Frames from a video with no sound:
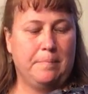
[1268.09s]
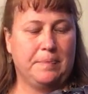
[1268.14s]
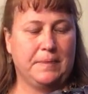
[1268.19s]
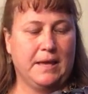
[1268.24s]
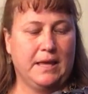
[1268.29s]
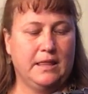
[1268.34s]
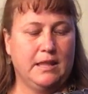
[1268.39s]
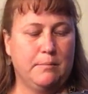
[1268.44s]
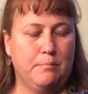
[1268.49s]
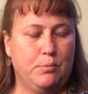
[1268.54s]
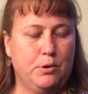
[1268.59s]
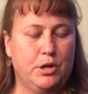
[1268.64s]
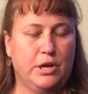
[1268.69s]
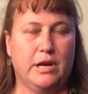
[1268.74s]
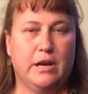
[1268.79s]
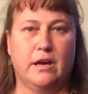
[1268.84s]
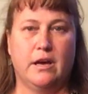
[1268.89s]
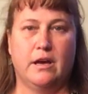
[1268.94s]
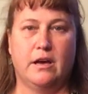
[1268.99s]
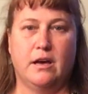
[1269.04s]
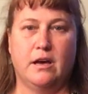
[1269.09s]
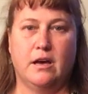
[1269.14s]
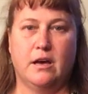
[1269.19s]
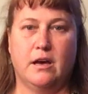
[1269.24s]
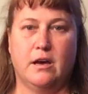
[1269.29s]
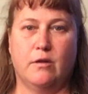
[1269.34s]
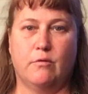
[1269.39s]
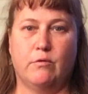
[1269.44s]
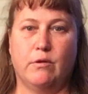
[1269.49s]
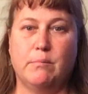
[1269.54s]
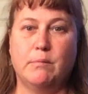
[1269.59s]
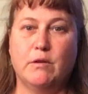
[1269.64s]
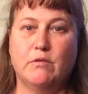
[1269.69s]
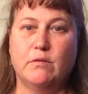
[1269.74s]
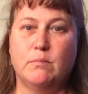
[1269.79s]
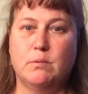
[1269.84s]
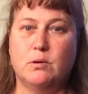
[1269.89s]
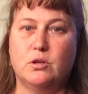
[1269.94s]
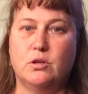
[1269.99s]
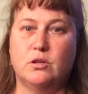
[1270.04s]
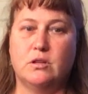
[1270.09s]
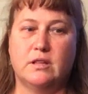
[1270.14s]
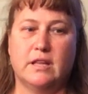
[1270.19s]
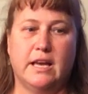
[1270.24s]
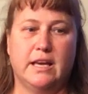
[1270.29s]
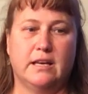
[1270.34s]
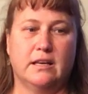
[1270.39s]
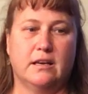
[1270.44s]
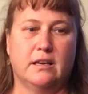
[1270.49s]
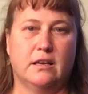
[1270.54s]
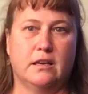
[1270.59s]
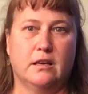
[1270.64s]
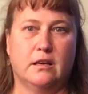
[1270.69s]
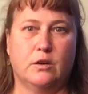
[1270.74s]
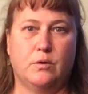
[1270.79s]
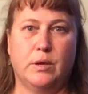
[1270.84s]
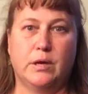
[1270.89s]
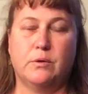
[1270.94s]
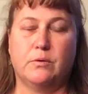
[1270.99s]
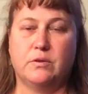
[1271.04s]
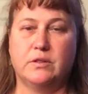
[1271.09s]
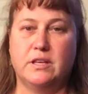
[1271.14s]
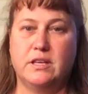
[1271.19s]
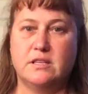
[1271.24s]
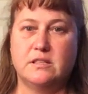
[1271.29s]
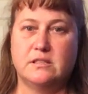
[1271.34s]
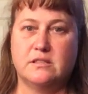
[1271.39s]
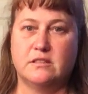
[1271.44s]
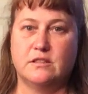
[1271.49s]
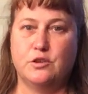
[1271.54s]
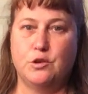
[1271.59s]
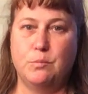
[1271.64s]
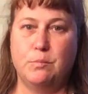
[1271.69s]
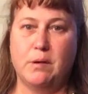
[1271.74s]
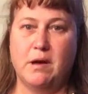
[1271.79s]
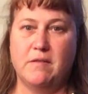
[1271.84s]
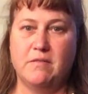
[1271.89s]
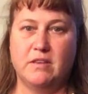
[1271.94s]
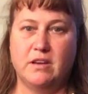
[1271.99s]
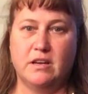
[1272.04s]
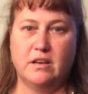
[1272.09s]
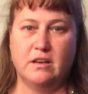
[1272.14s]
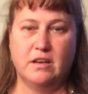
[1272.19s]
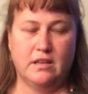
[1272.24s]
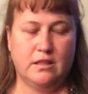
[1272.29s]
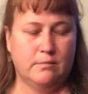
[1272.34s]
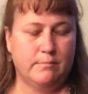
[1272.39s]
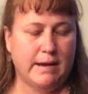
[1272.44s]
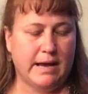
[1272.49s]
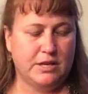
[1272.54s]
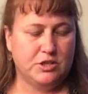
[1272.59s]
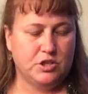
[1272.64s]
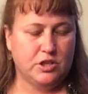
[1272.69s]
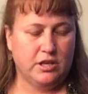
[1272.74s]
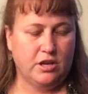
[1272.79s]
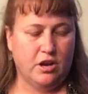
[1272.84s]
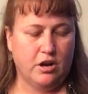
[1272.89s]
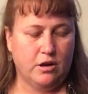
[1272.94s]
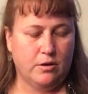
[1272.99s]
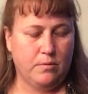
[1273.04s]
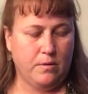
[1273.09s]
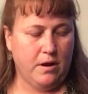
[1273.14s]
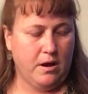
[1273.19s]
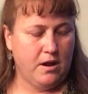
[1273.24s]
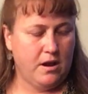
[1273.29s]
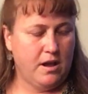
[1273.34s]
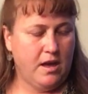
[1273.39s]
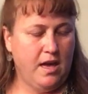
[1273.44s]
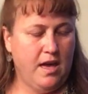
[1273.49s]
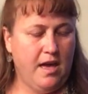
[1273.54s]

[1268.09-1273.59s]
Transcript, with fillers: and then put a removable, like a quick release loop on there in matching hardware,